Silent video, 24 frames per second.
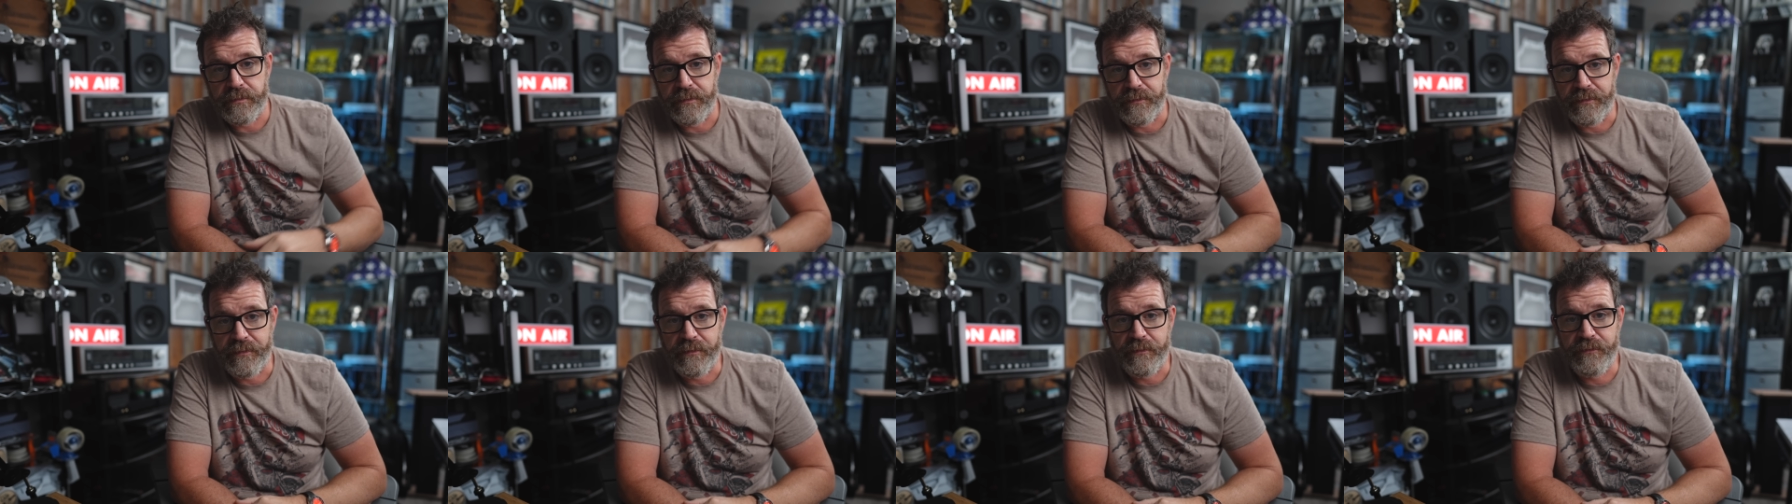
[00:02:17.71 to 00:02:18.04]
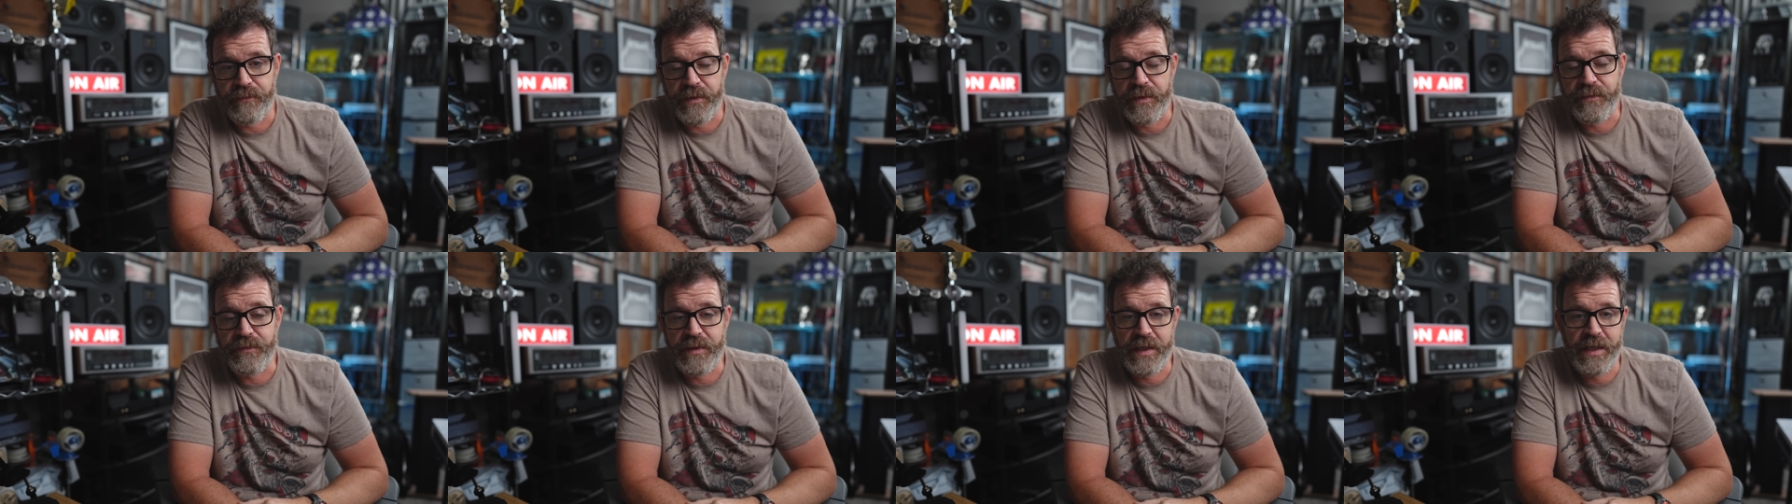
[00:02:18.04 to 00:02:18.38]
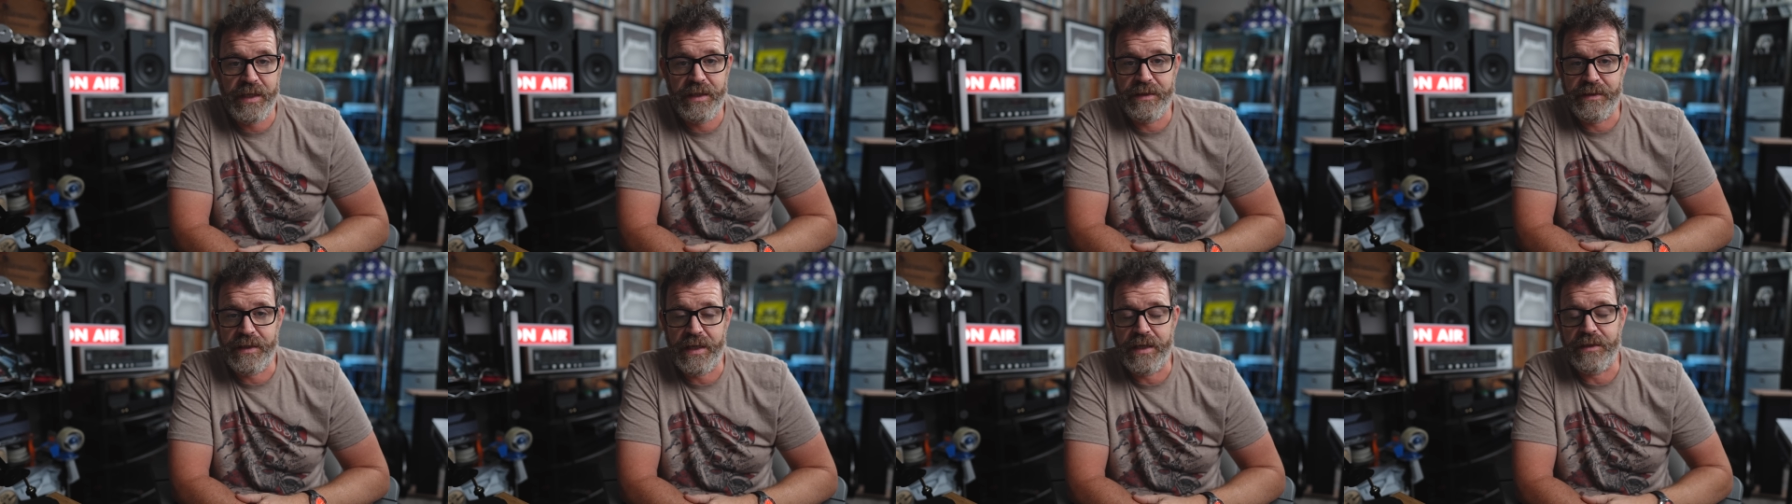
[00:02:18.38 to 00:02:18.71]

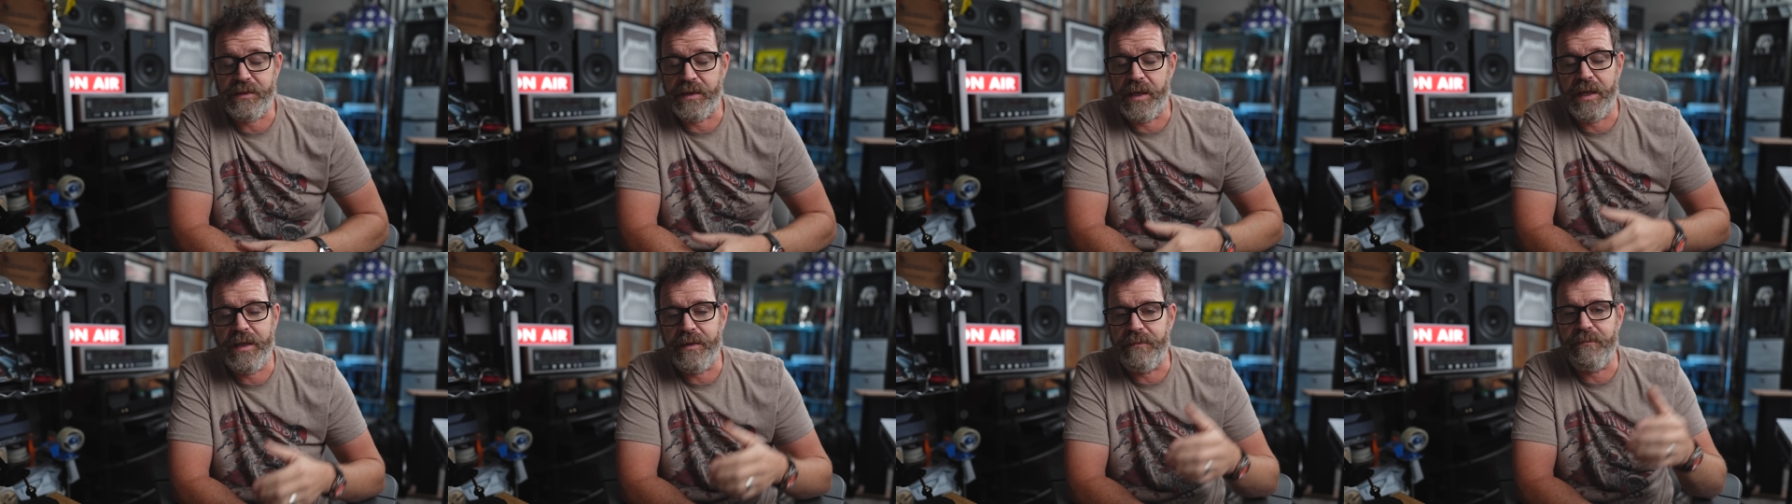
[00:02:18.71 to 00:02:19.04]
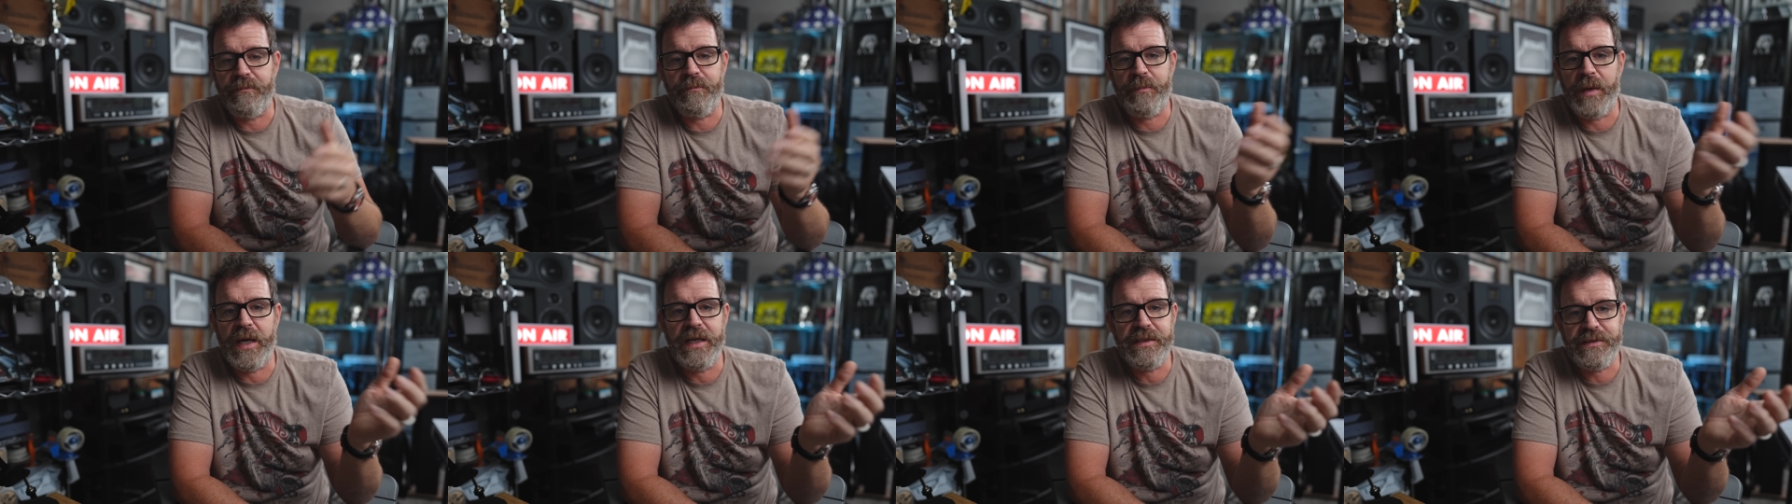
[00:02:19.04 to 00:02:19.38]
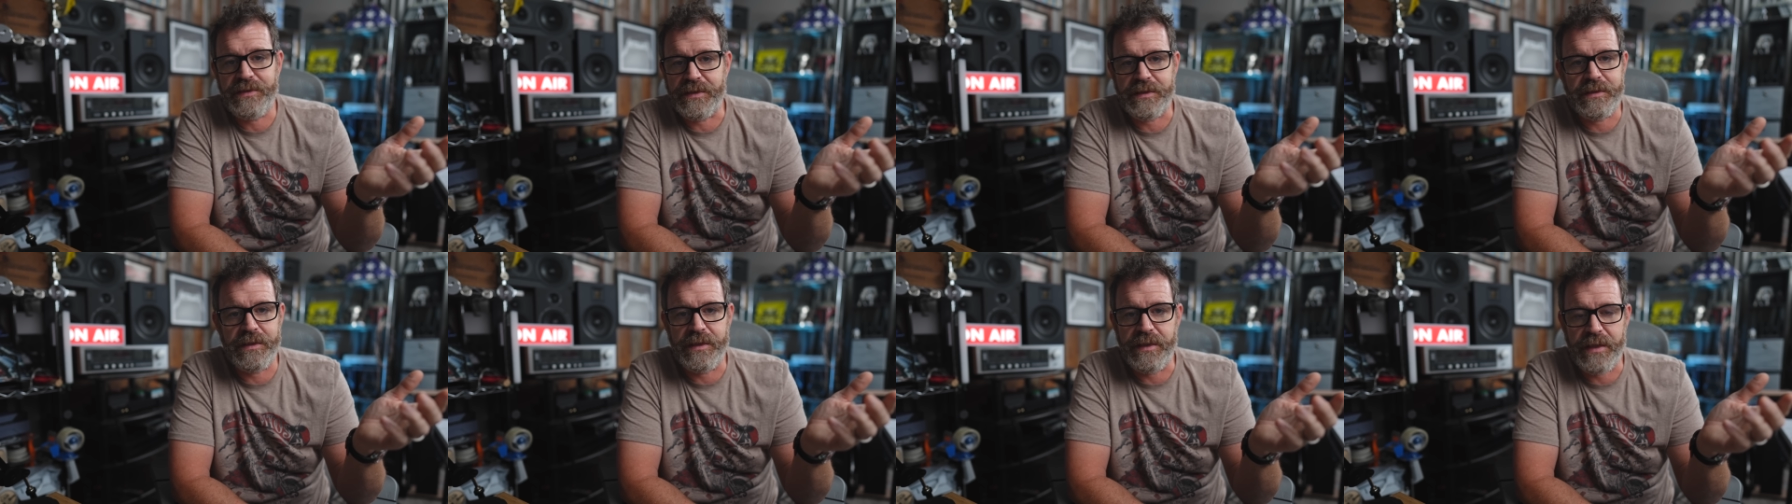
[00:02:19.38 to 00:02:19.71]
15000 It
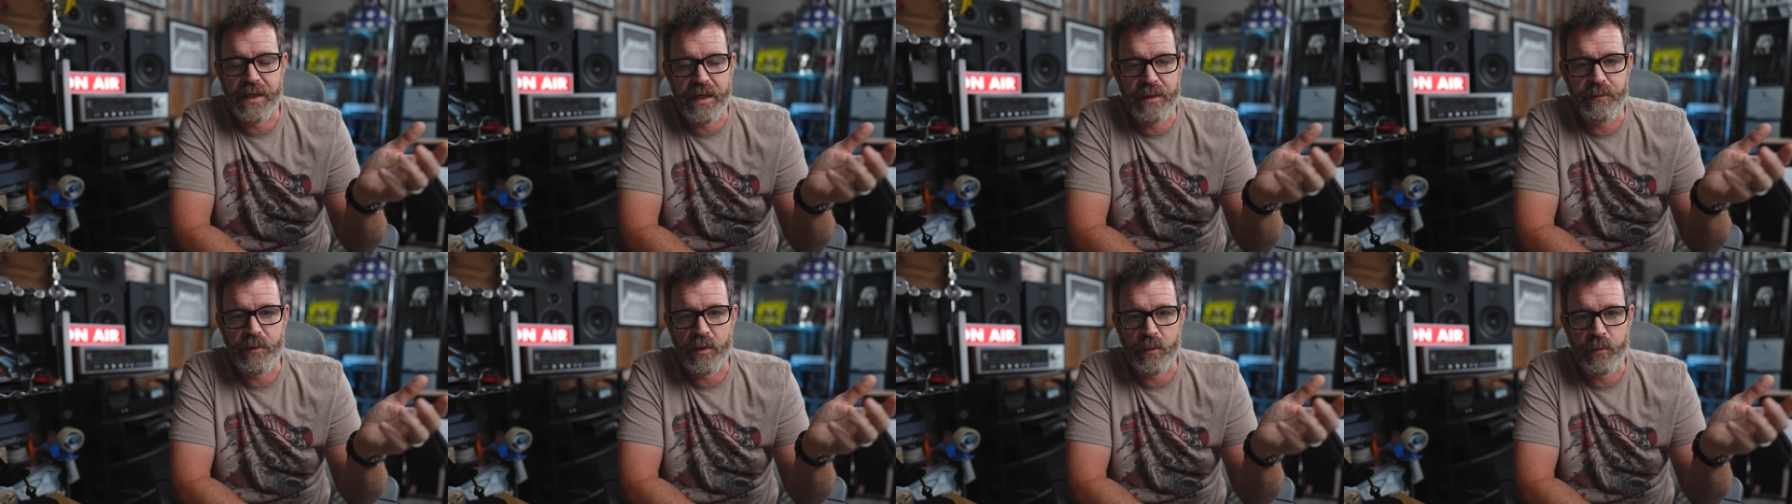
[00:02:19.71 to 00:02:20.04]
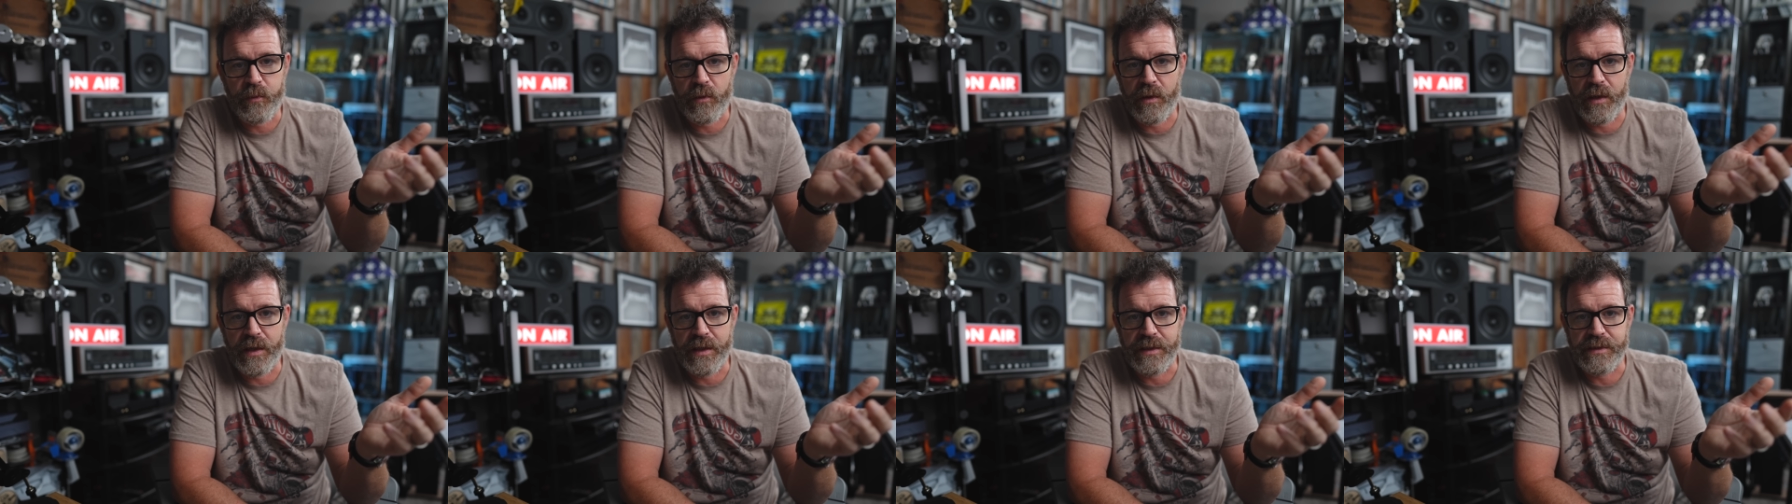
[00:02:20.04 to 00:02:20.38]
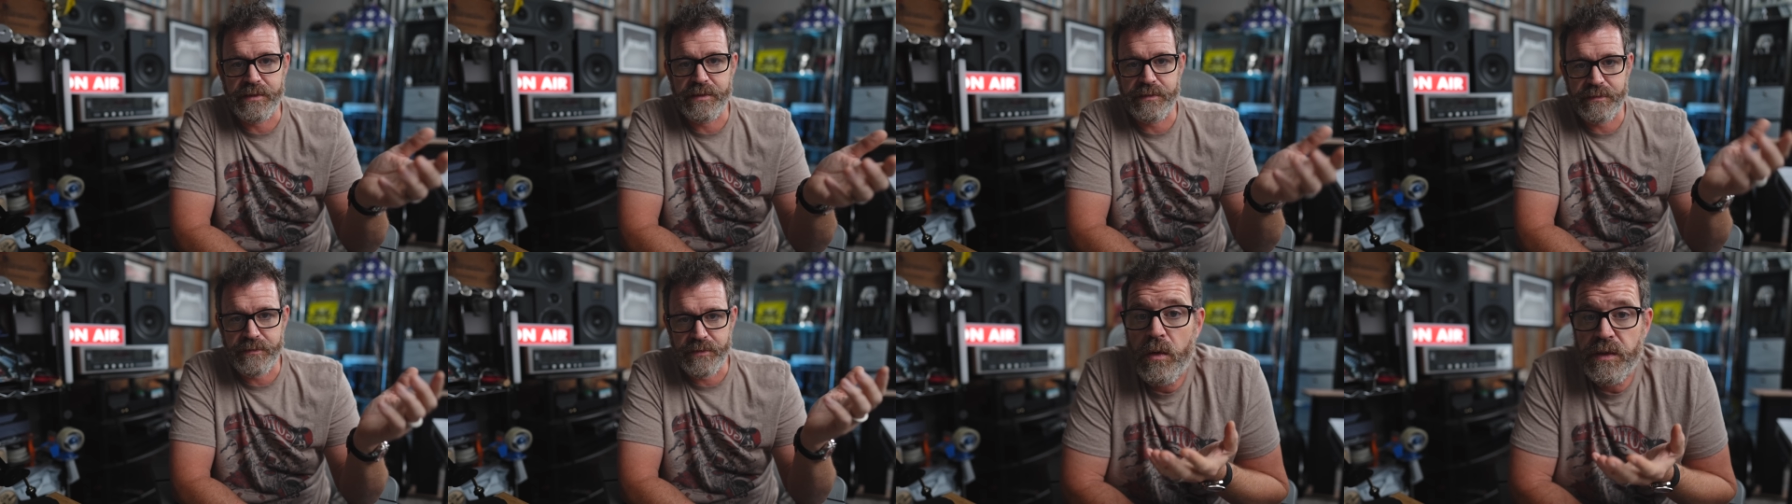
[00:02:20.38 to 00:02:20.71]
Basically, name your
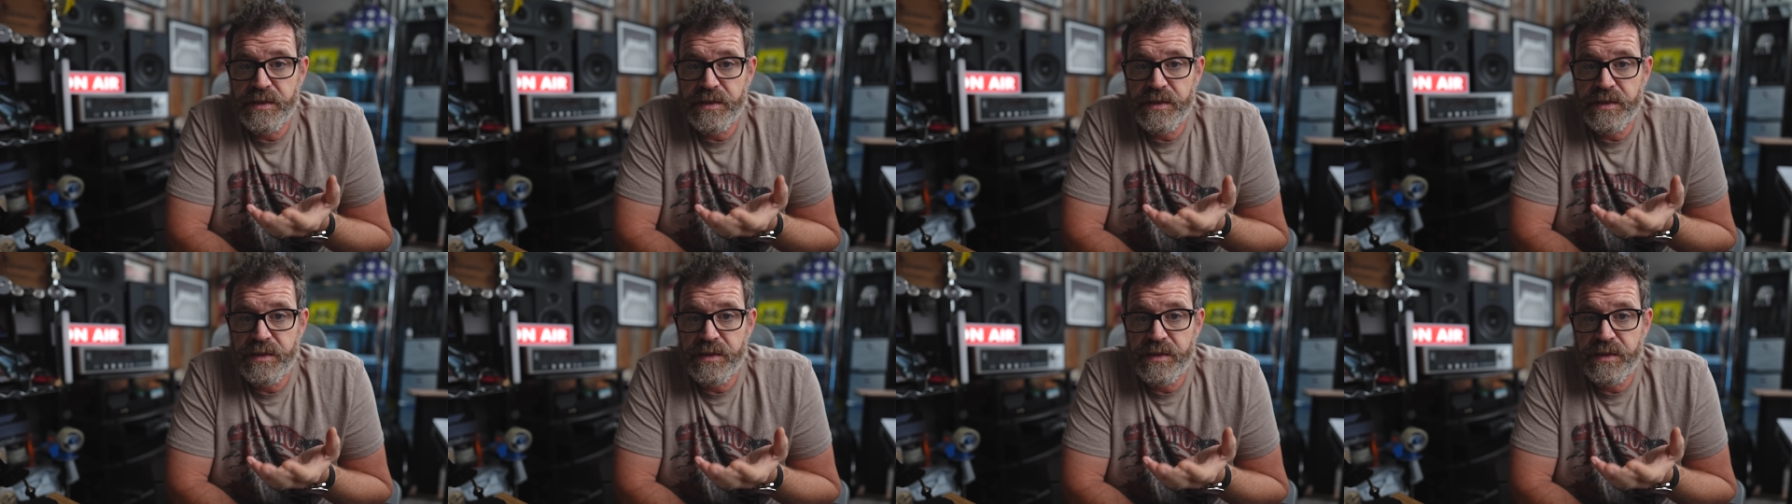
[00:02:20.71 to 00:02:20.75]
price.